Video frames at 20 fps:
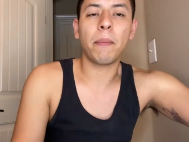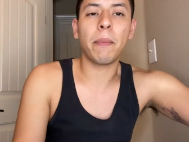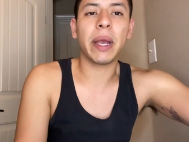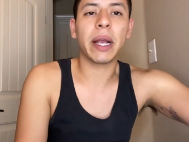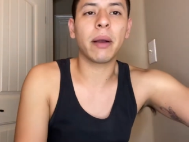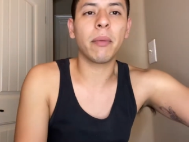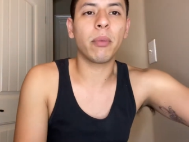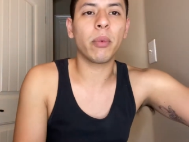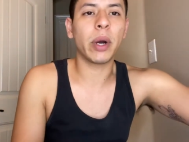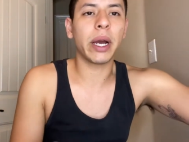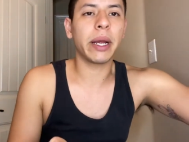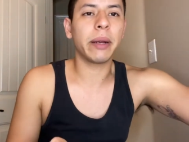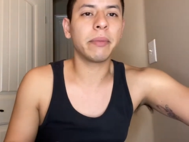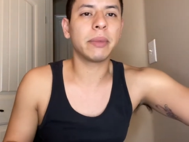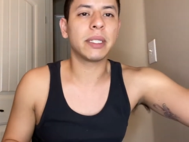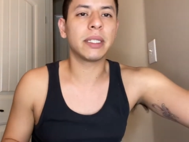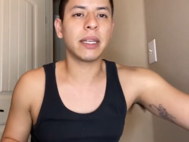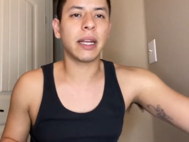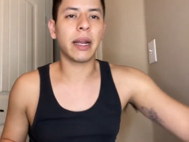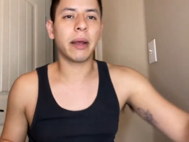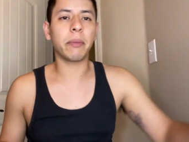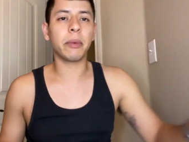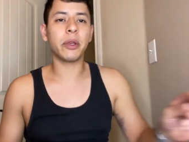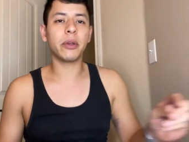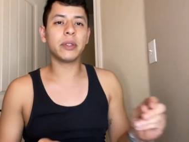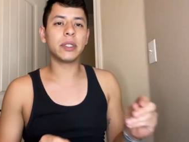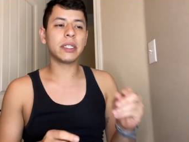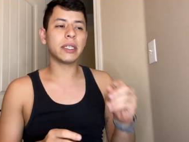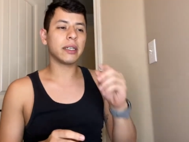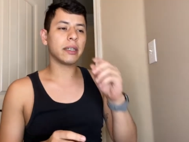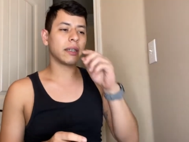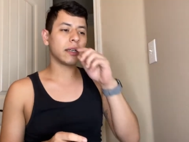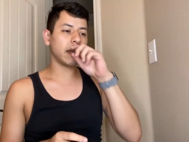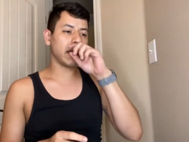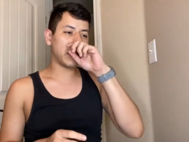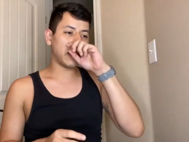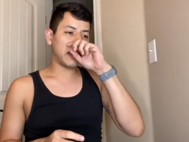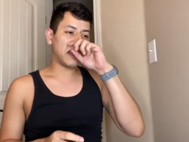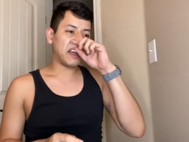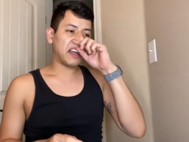makeup wipes that I'm using
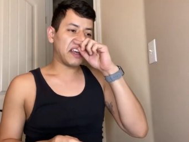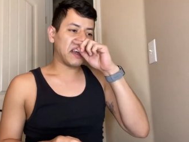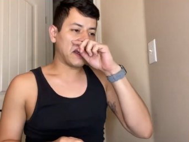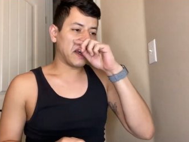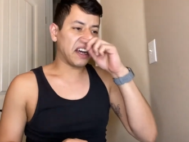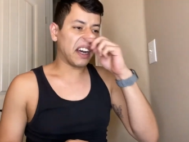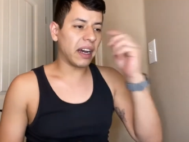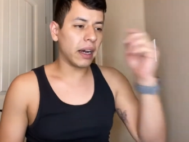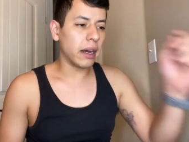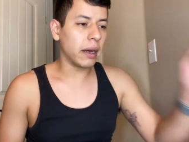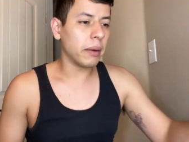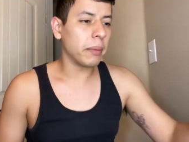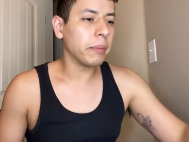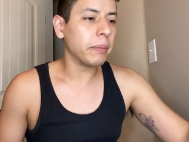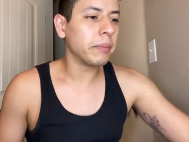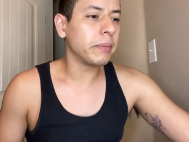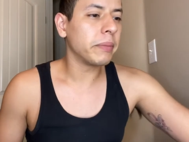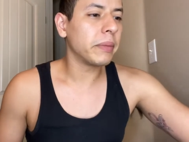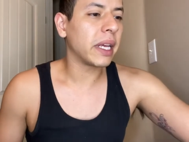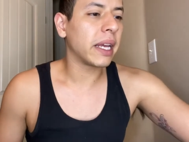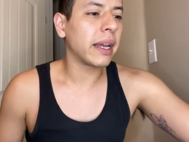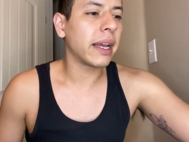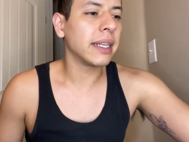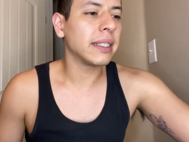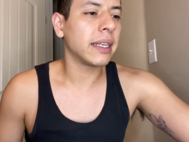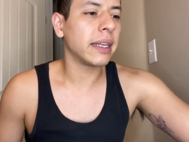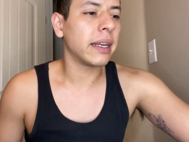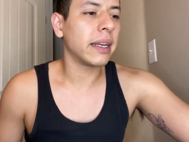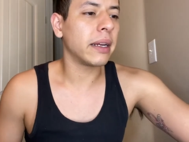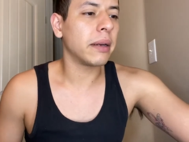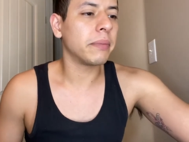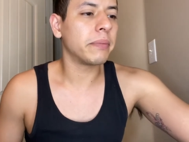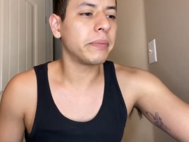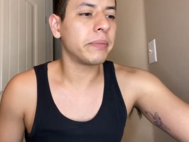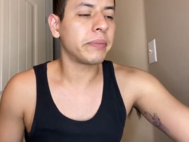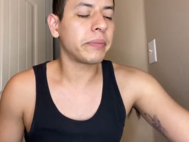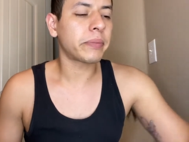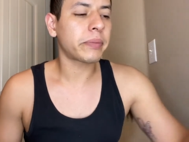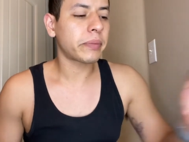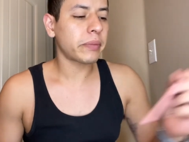in case I need them.
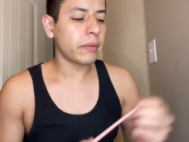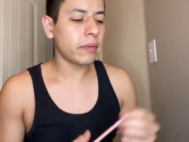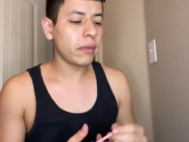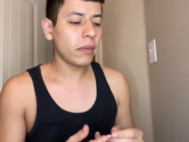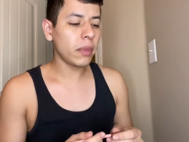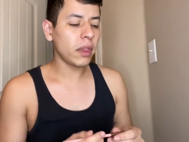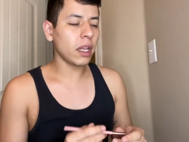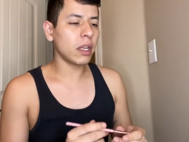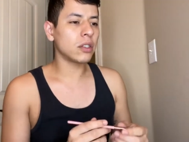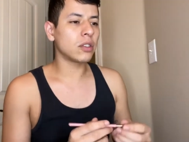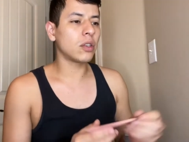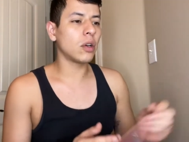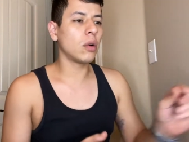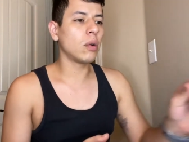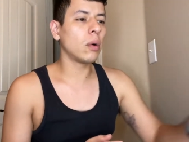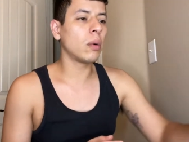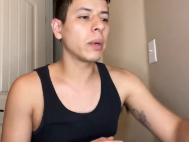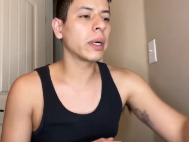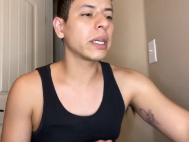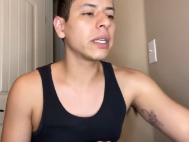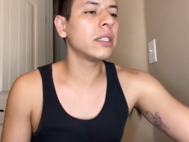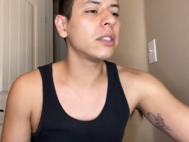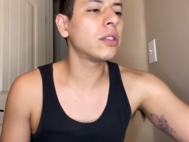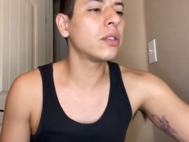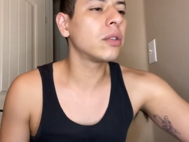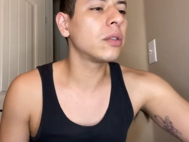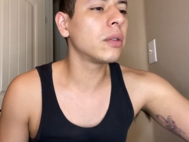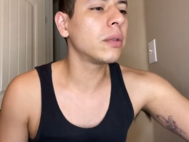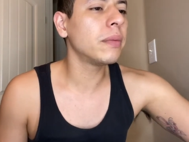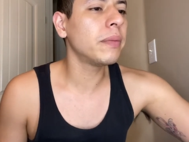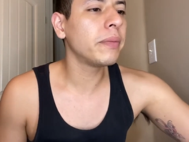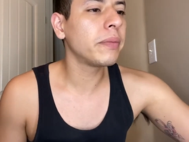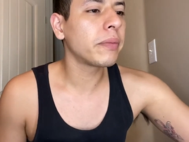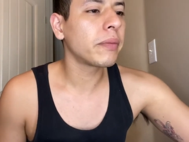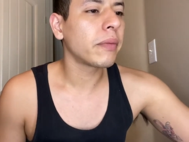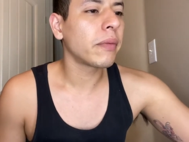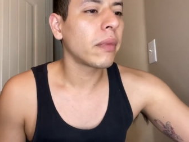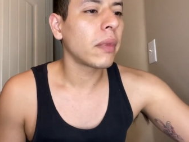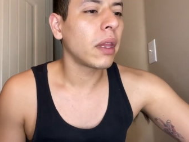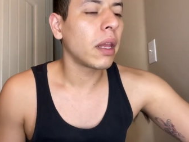So what we're gonna do,
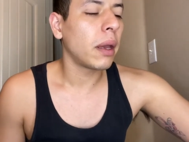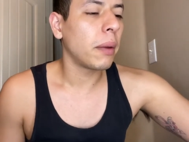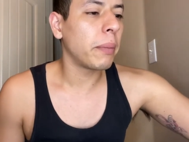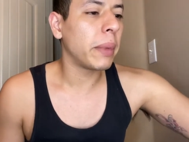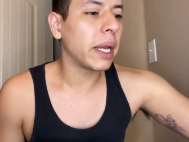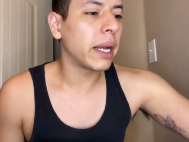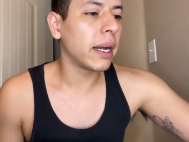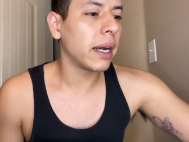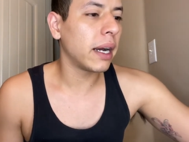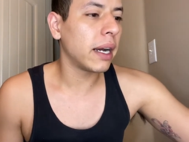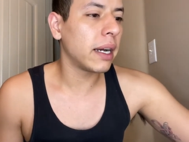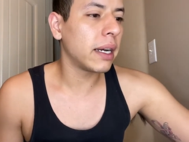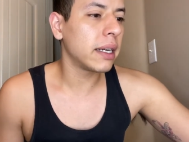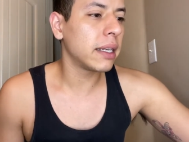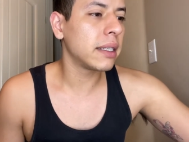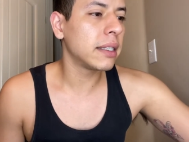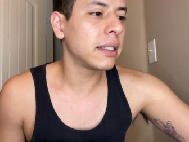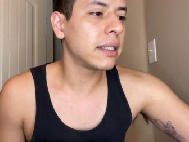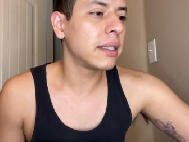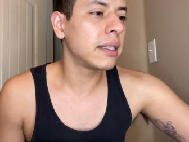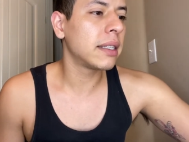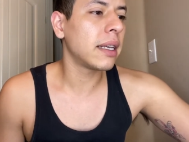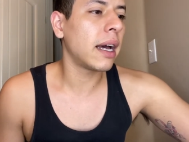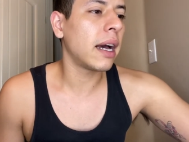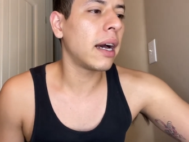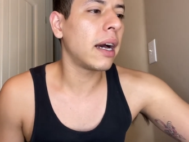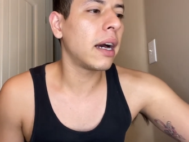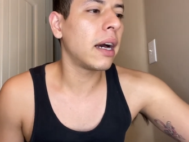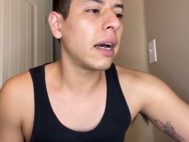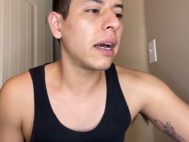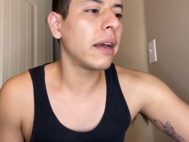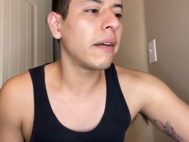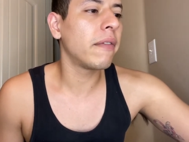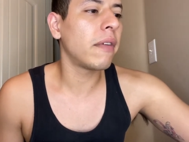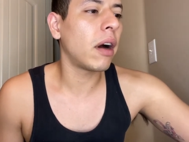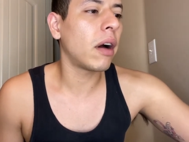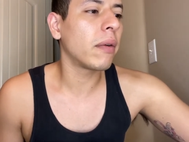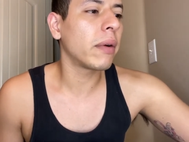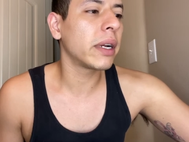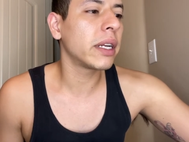because I've
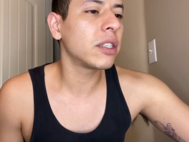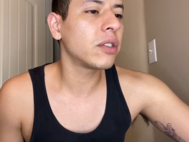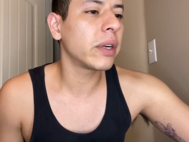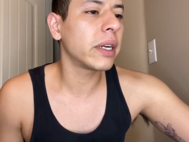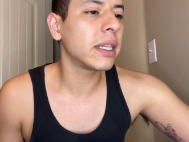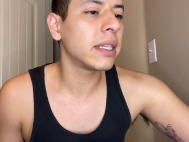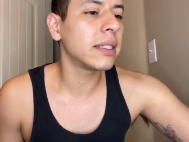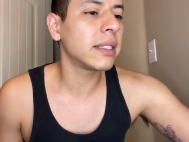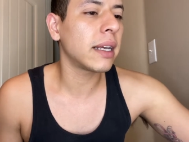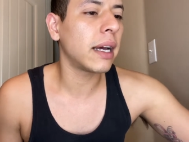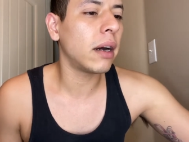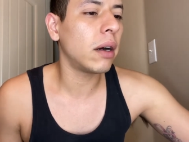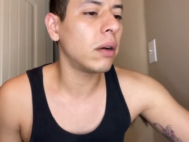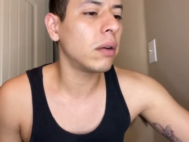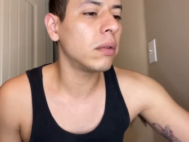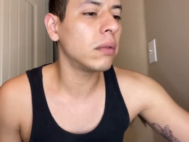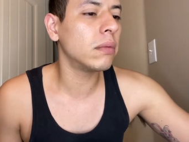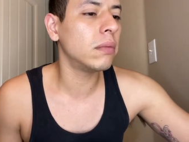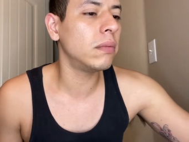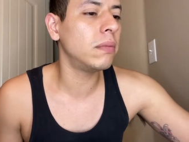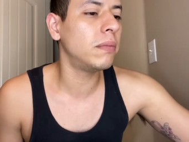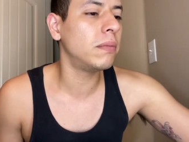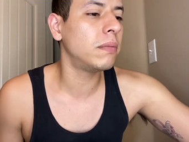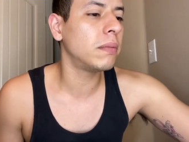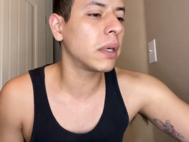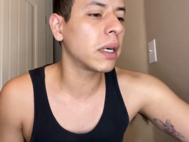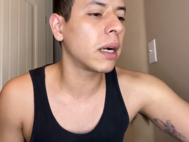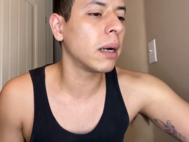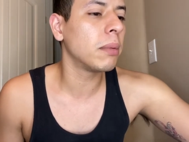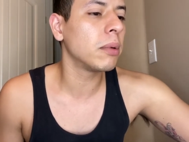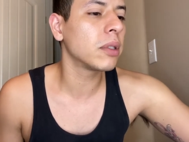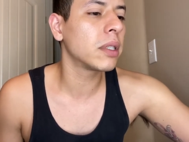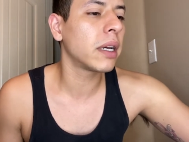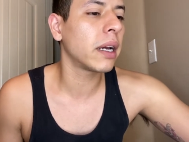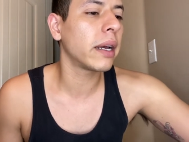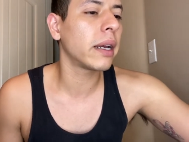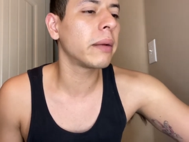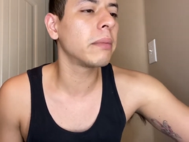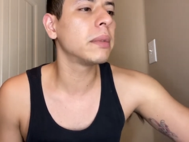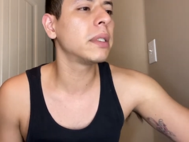already tried this out a couple
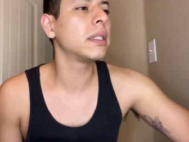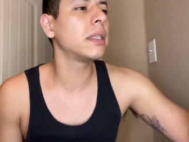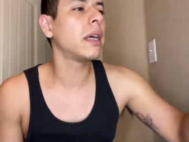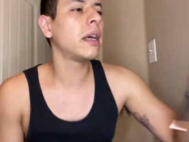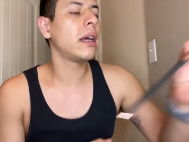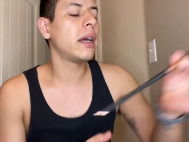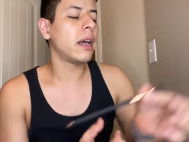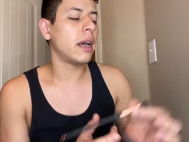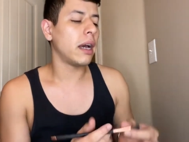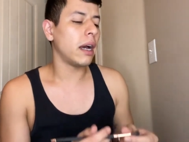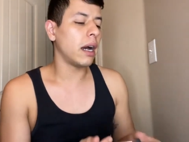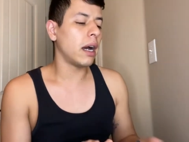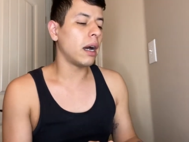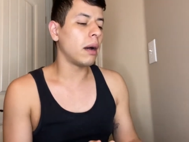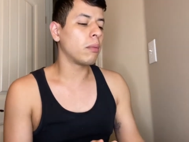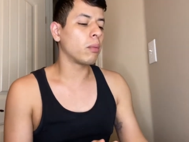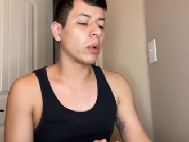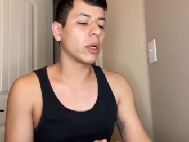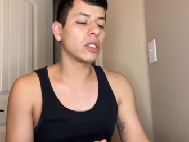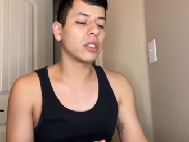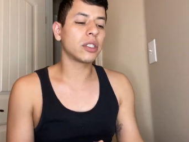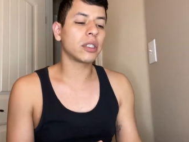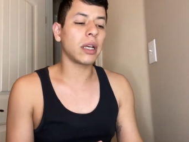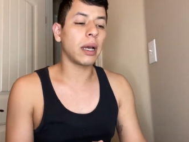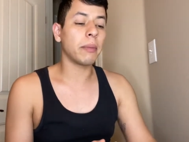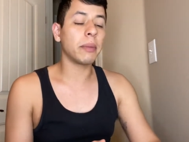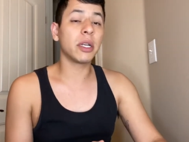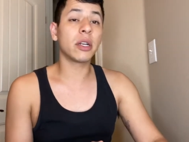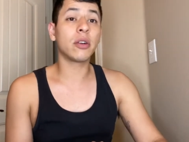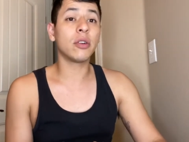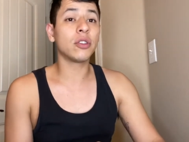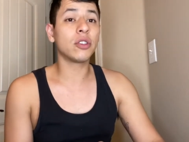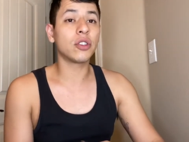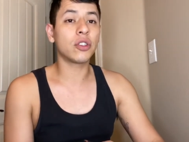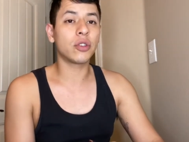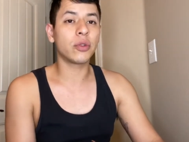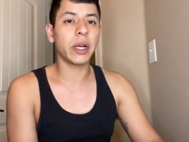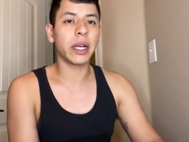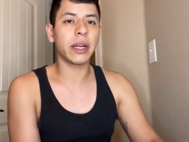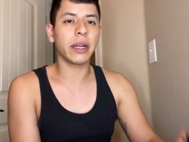times, I'm gonna go
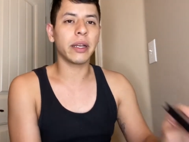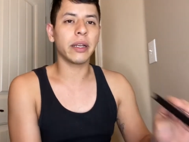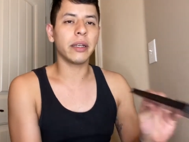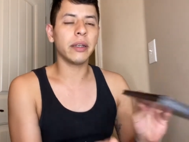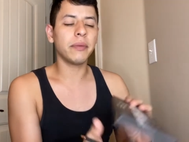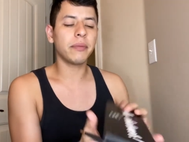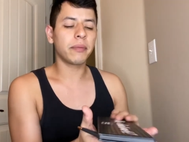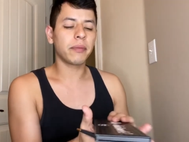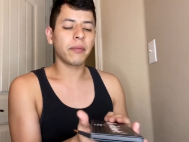straight in.